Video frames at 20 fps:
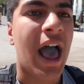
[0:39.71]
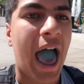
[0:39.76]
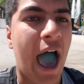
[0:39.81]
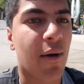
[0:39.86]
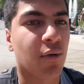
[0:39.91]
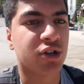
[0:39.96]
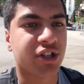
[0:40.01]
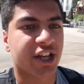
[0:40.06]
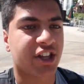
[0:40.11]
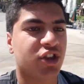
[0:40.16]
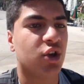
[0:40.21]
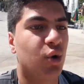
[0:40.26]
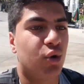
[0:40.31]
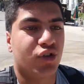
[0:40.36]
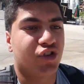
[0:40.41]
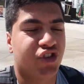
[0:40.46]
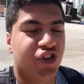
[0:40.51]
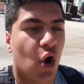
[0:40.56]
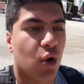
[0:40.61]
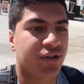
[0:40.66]
Everyone's like,
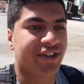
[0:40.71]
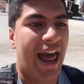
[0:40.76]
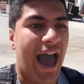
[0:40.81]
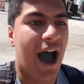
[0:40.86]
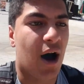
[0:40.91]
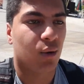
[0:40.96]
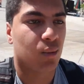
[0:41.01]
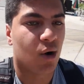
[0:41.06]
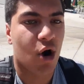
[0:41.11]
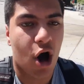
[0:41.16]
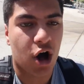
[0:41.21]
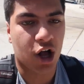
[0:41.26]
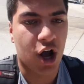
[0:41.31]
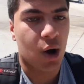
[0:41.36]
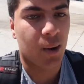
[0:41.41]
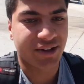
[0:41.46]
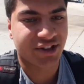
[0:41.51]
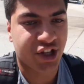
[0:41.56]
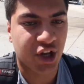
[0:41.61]
dude, so down. We're all going.